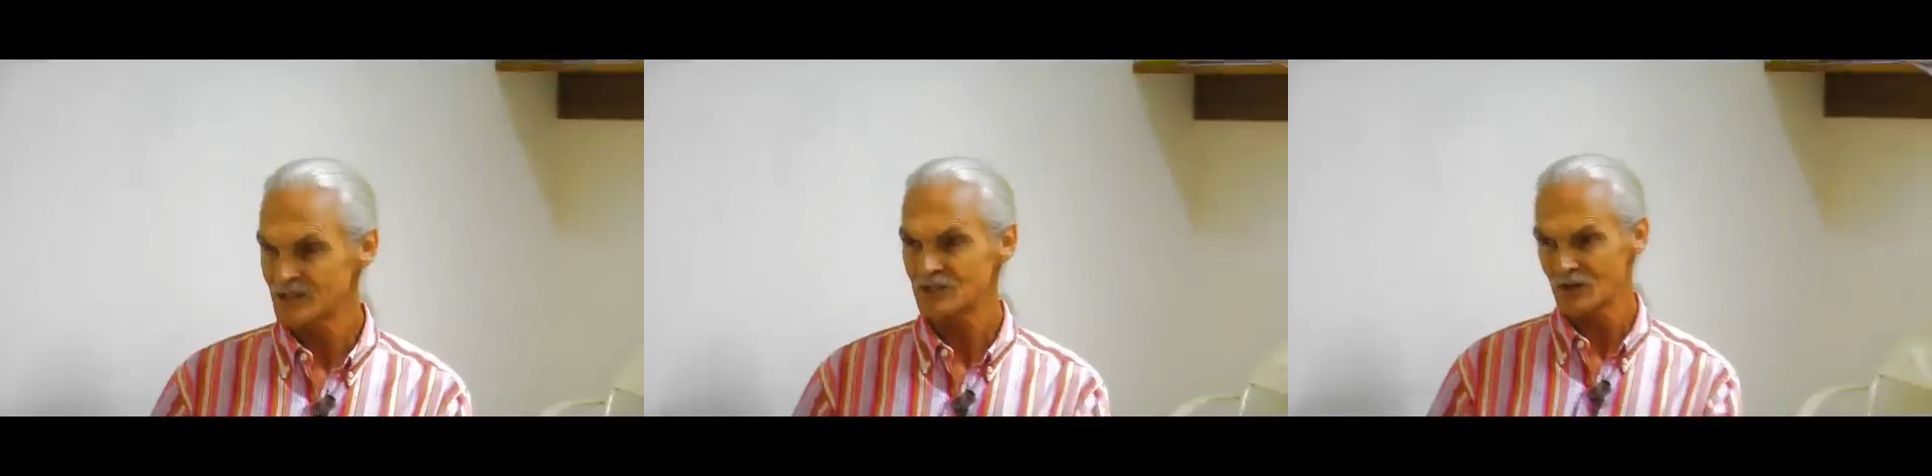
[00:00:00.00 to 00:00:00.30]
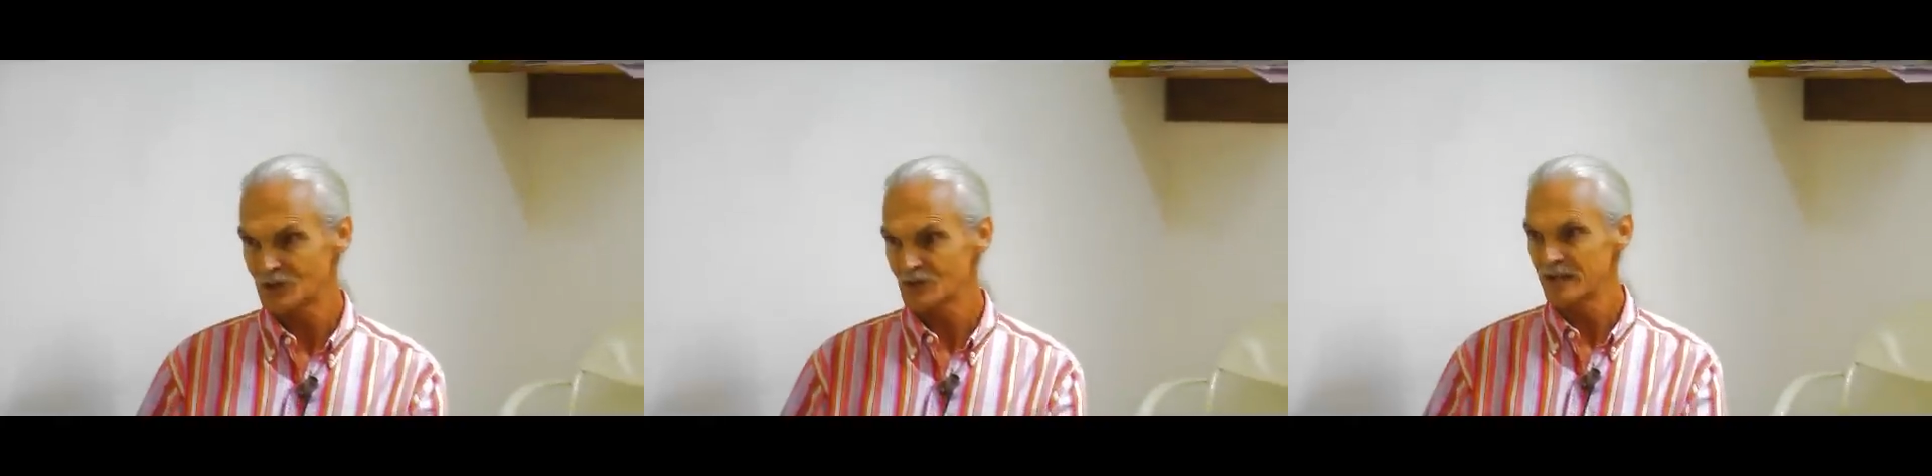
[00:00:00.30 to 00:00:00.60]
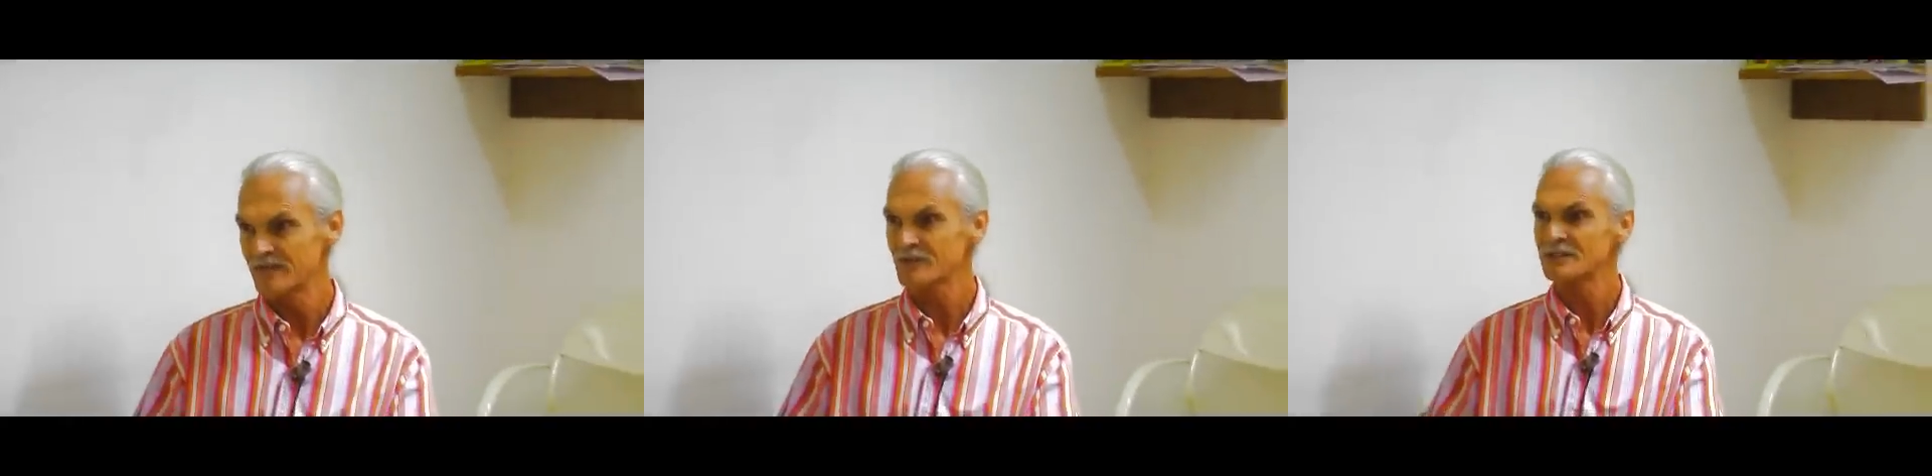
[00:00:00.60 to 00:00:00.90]

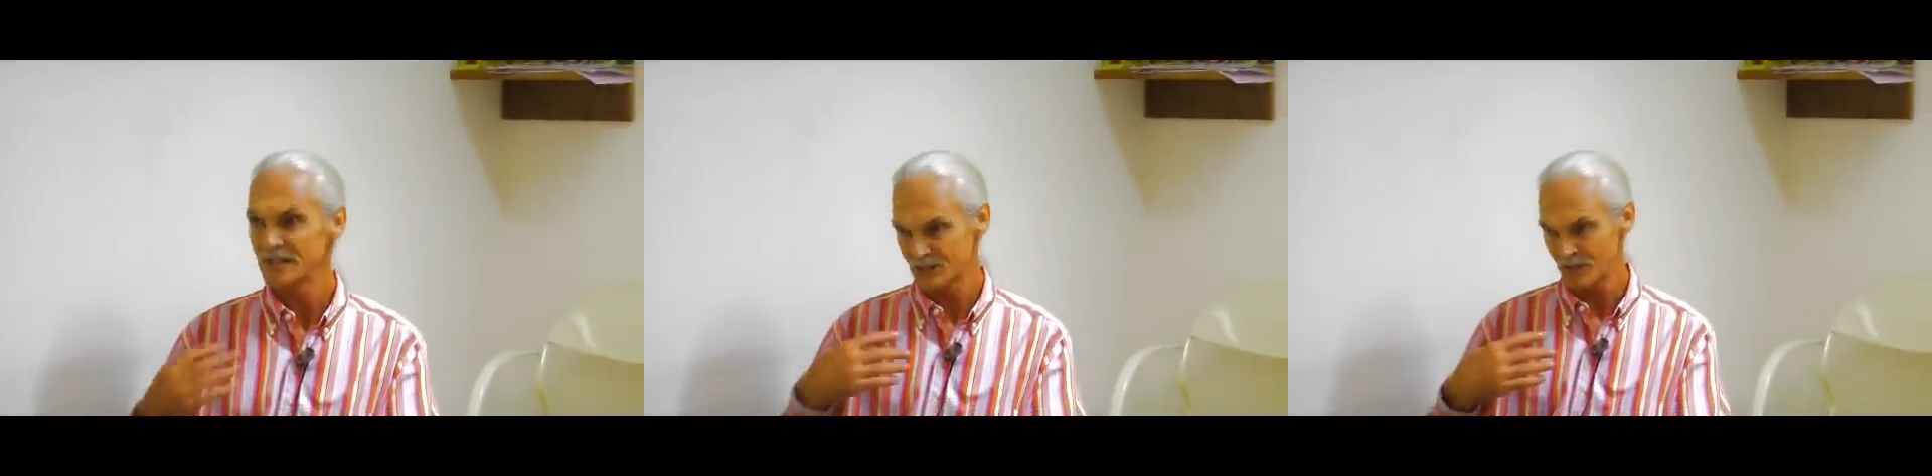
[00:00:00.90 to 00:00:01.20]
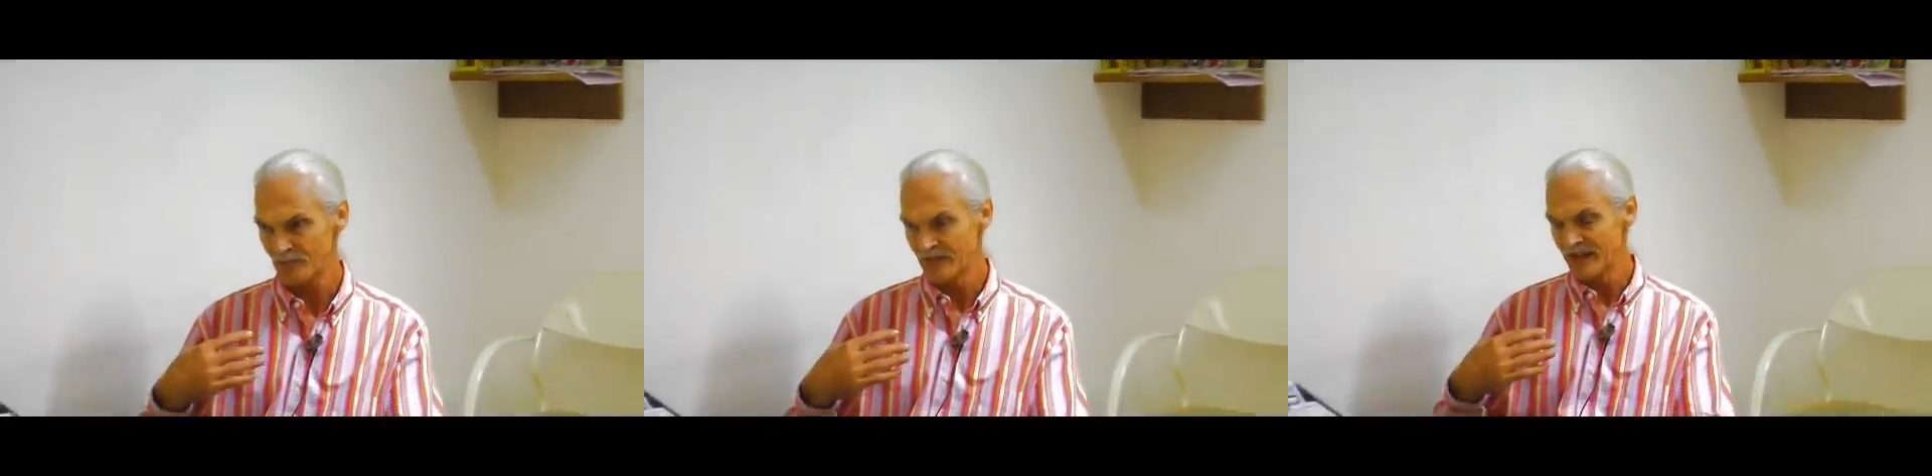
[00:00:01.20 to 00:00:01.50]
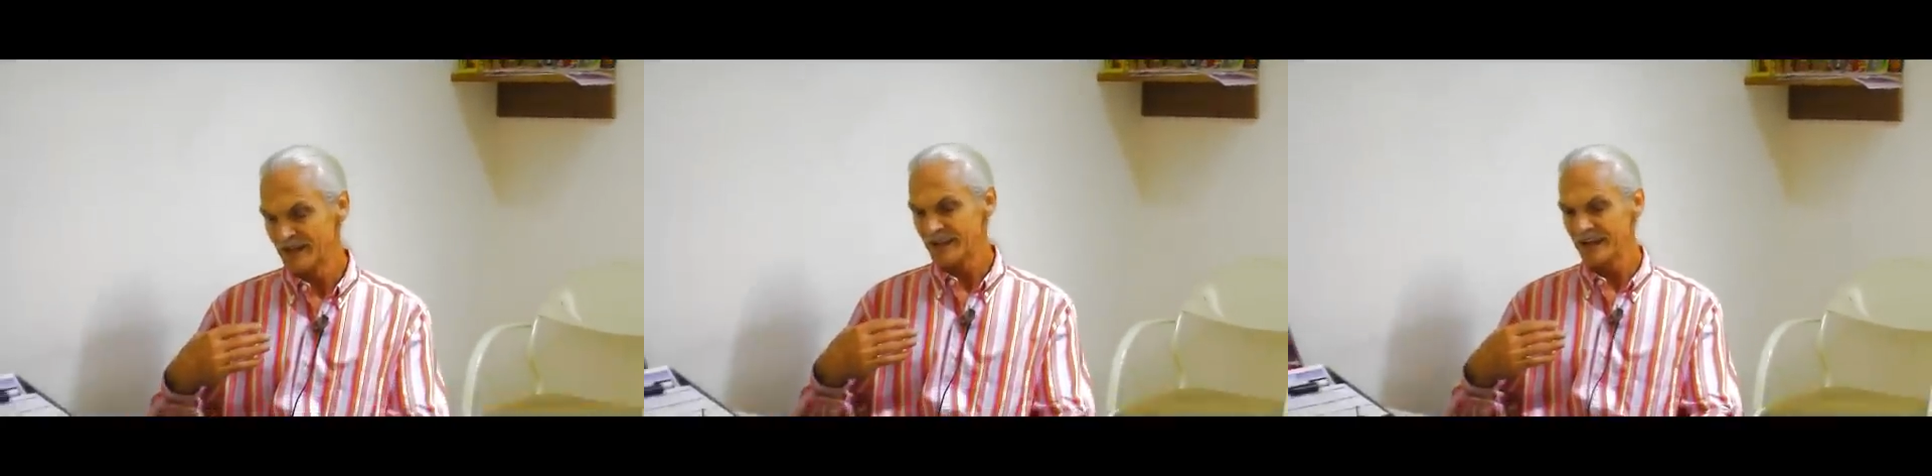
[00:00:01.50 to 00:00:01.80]
surgery for dental.
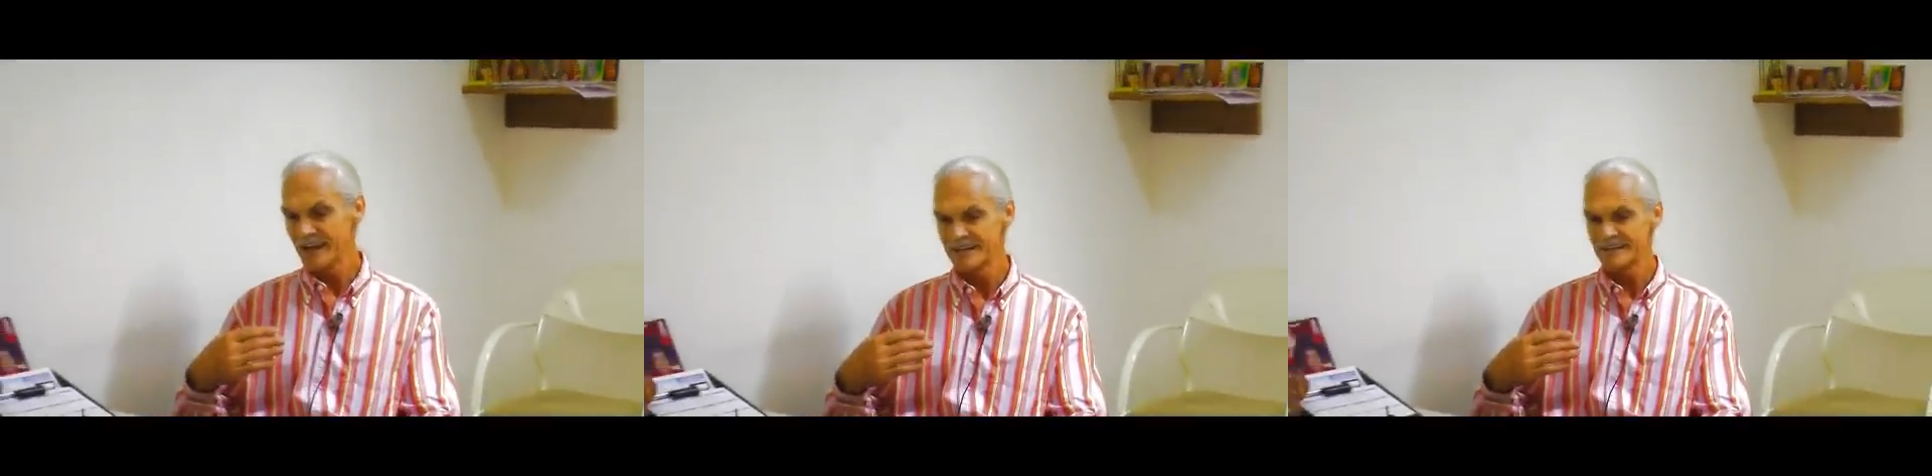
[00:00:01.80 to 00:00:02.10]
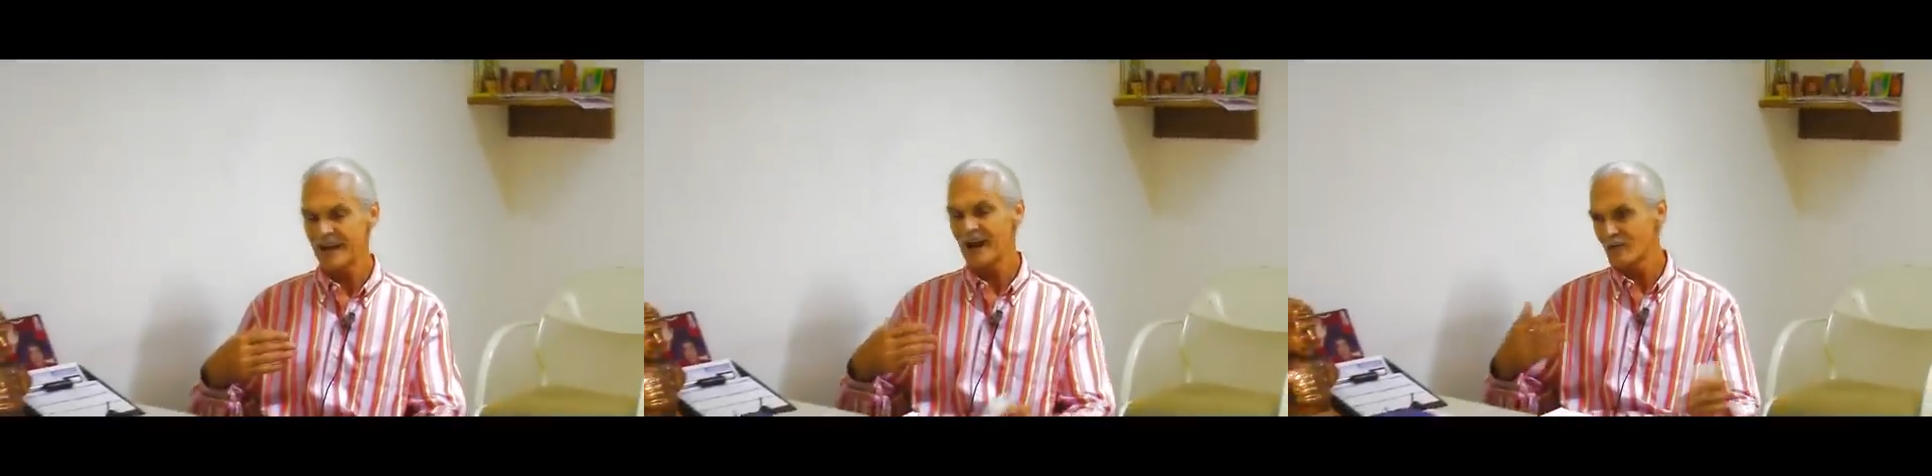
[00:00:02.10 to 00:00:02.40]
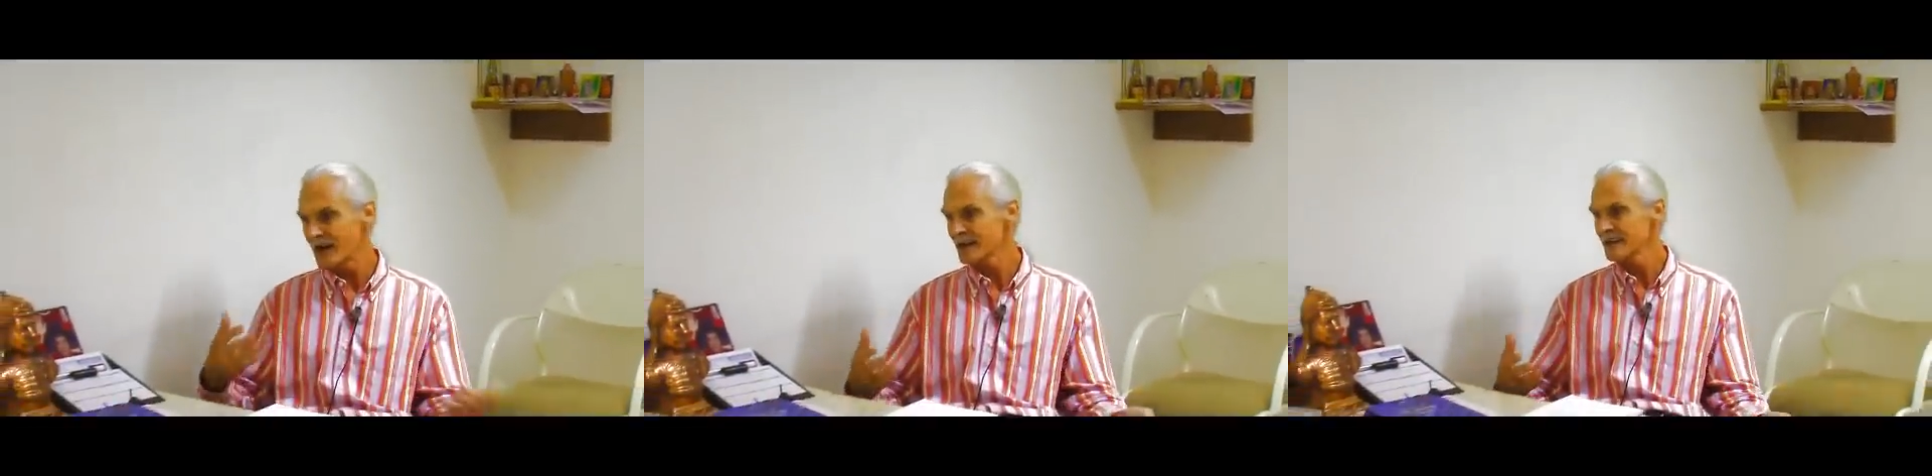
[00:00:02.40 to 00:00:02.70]
And
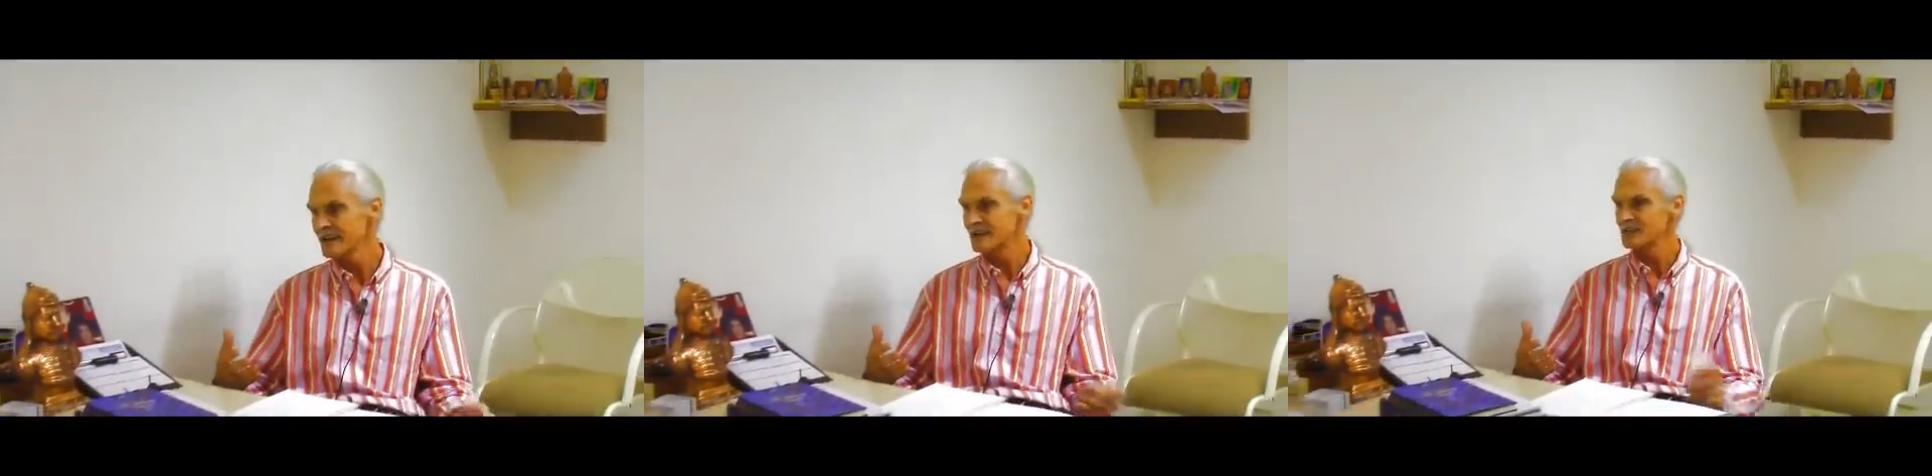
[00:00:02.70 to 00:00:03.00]
ironically,